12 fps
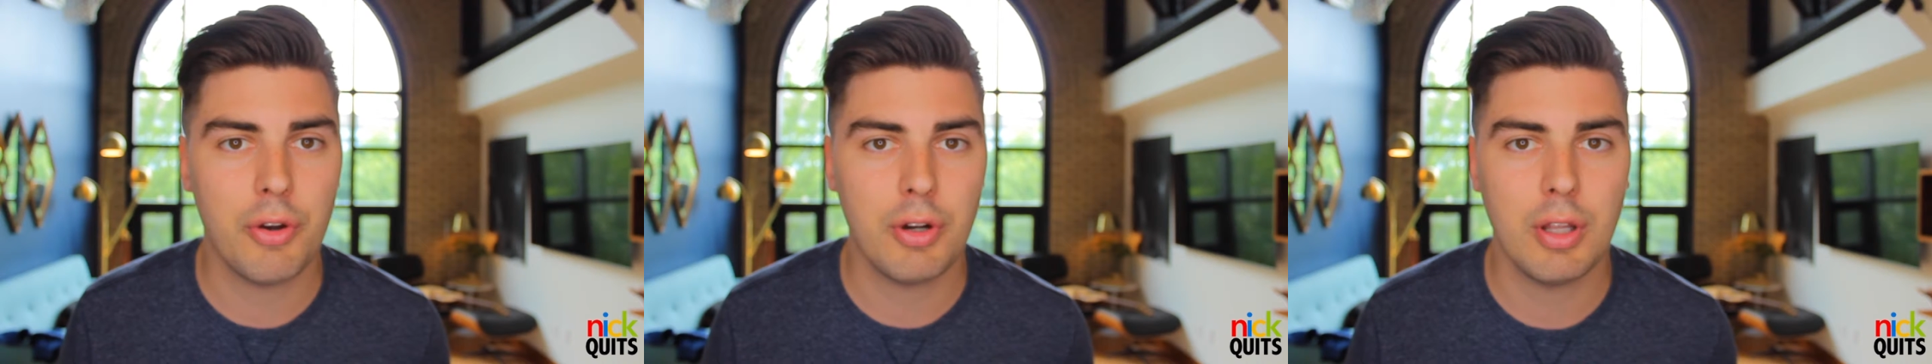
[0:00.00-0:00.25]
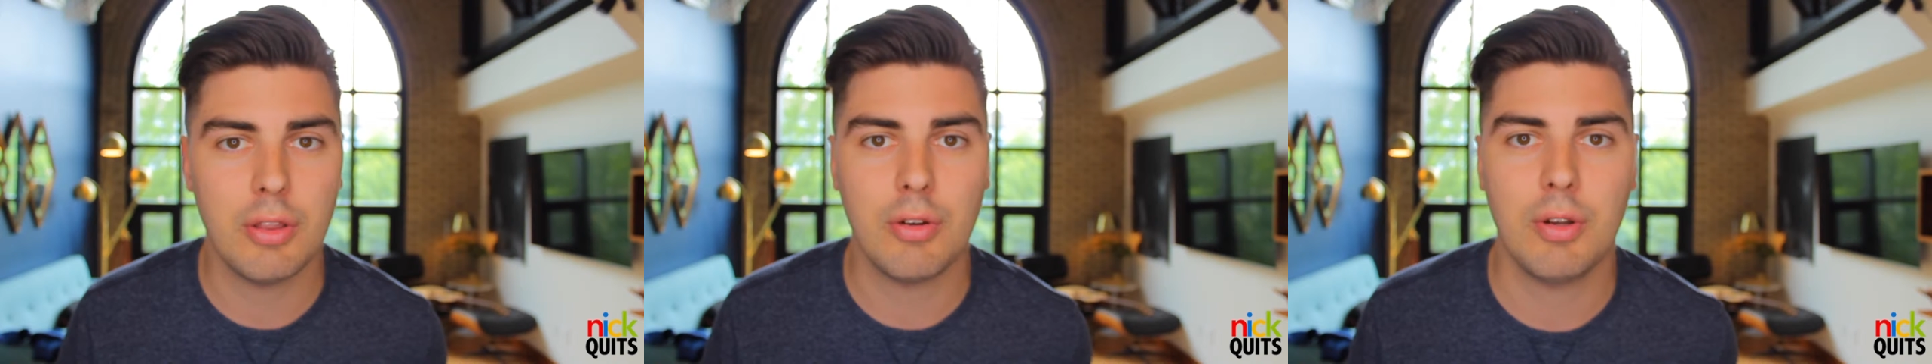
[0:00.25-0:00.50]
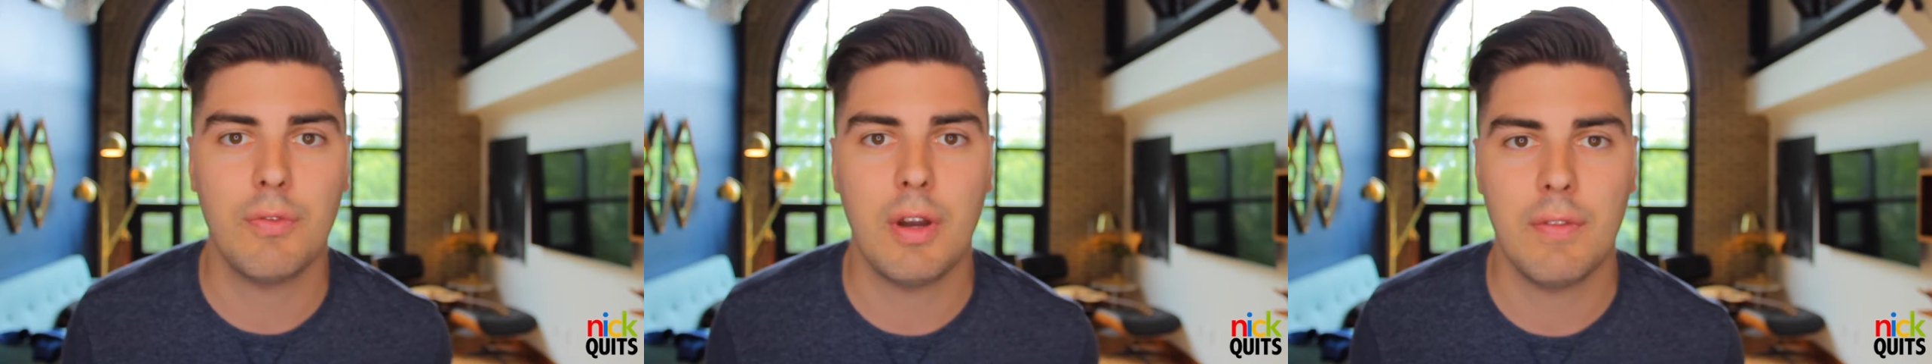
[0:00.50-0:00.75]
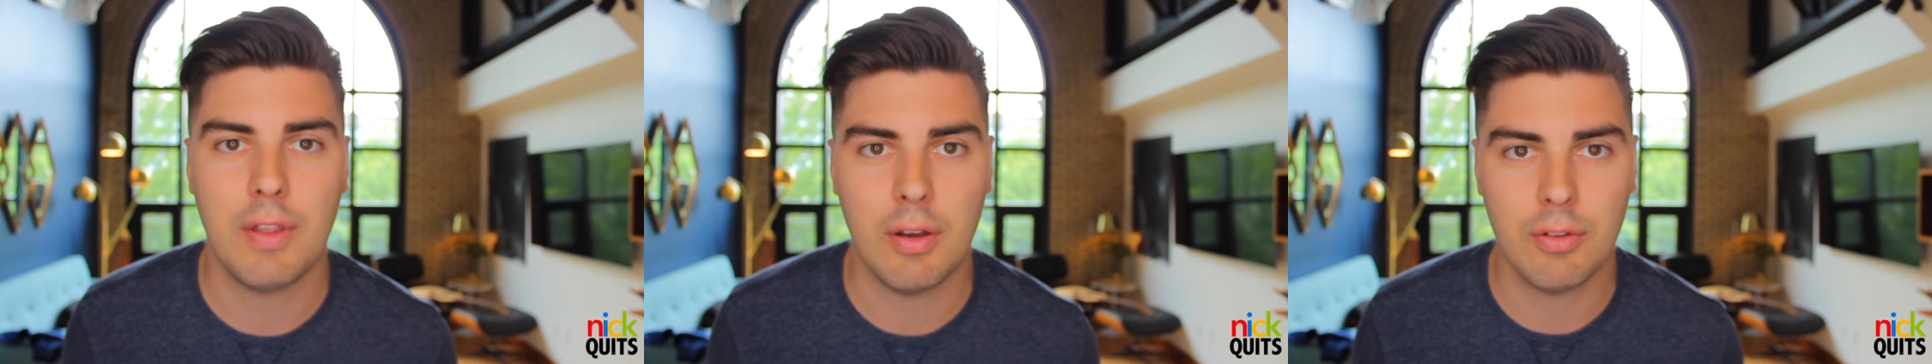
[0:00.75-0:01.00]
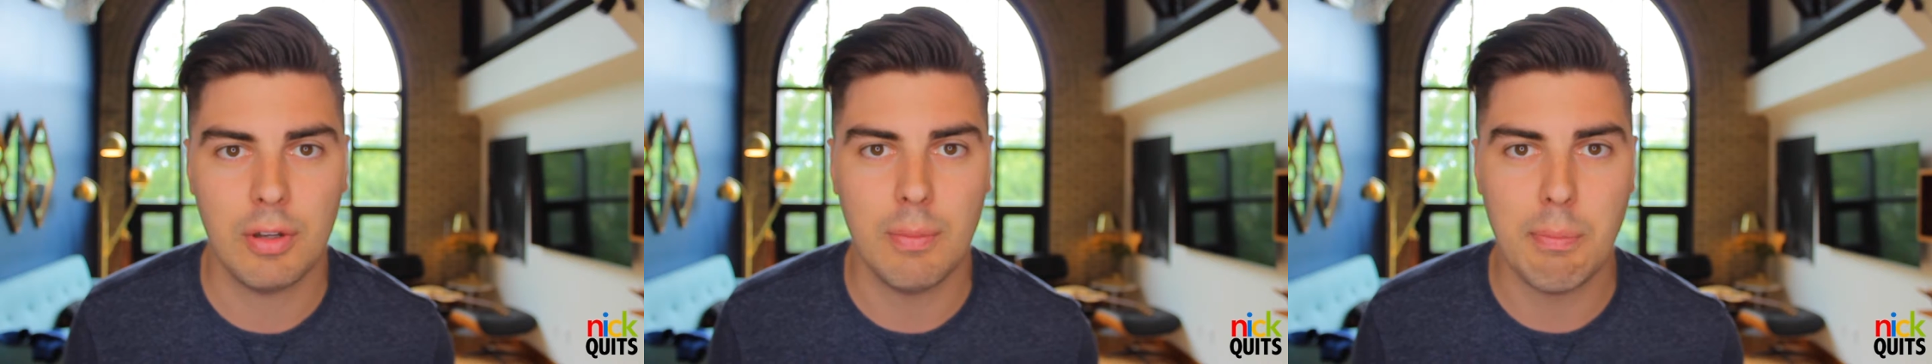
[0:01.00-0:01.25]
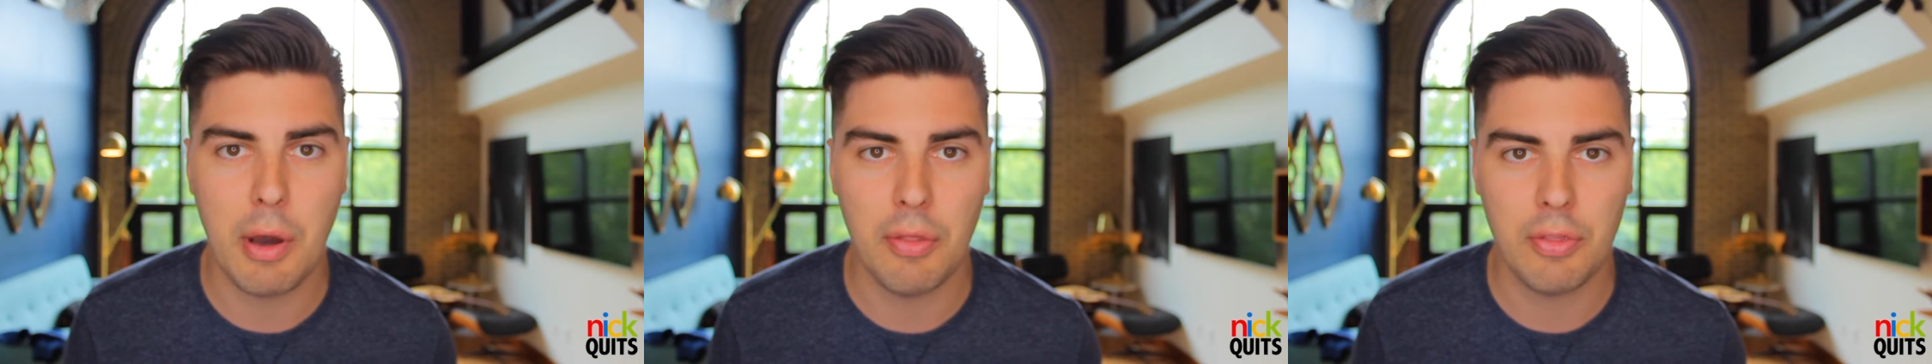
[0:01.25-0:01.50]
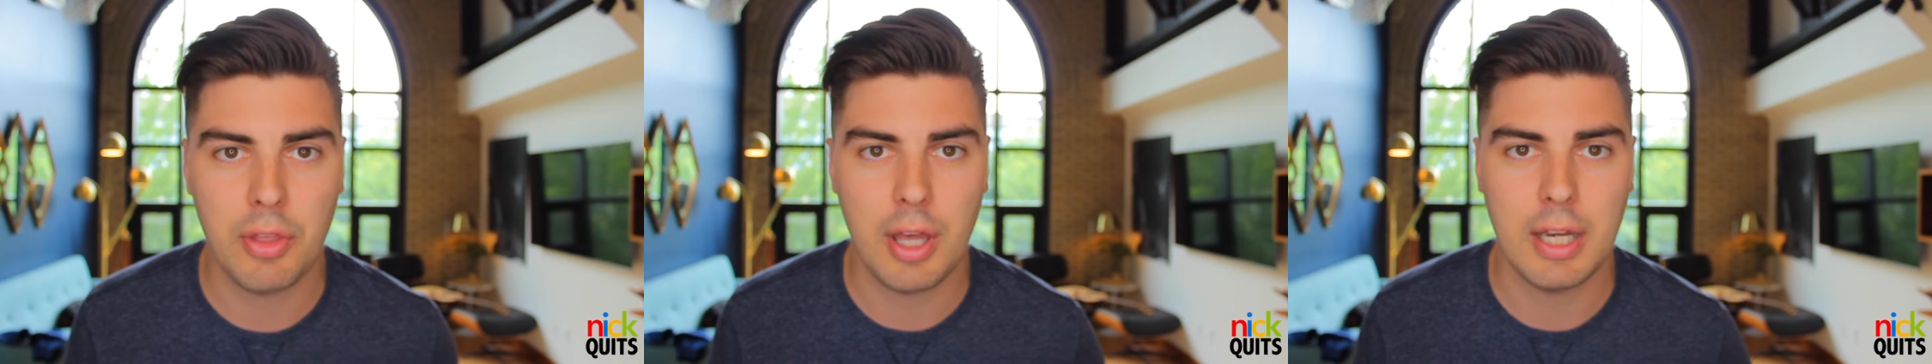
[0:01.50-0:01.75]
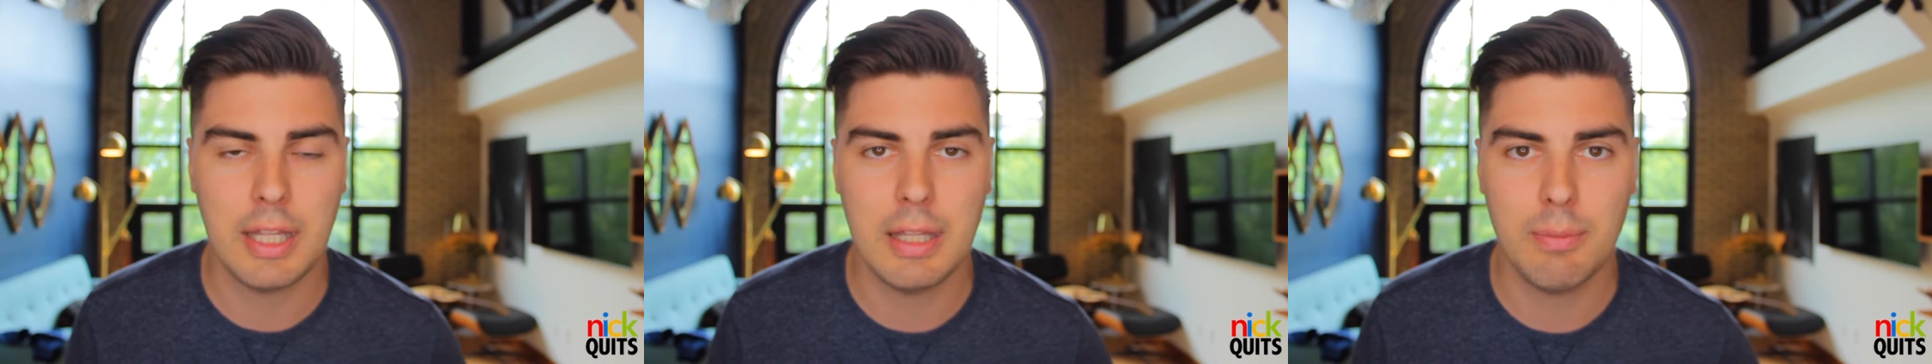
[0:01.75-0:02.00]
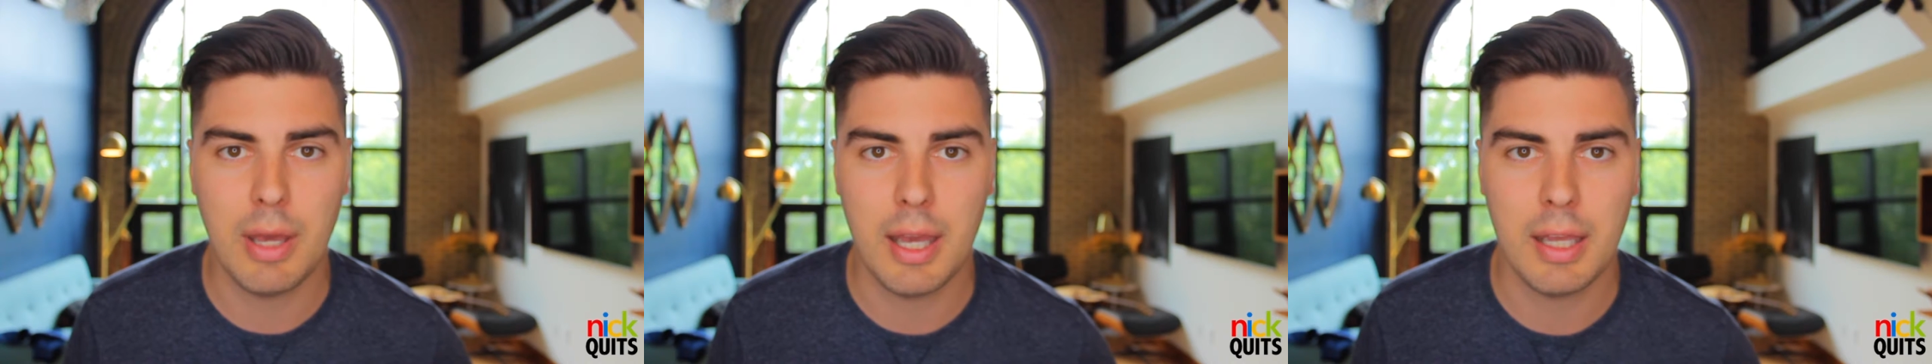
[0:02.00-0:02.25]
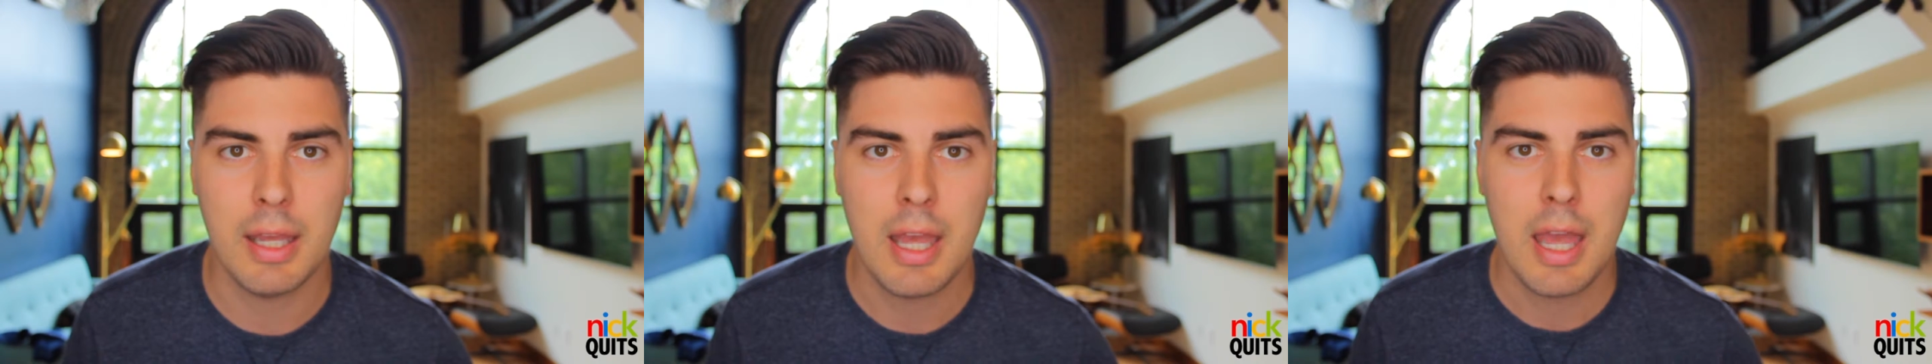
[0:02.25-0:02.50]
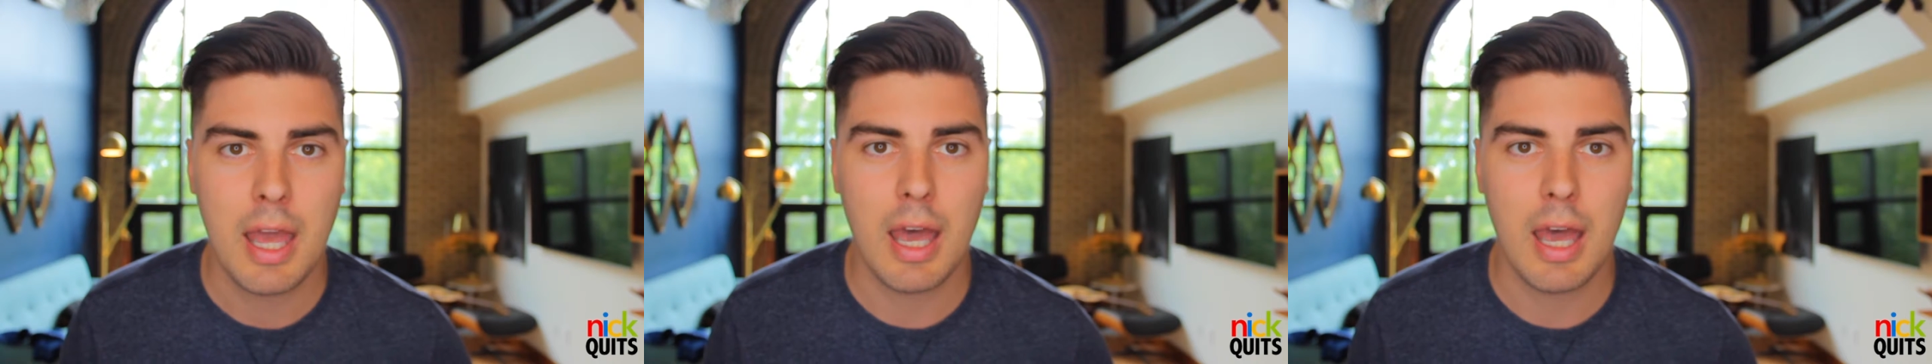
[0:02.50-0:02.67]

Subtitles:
$30,000–$35,000 a month on eBay.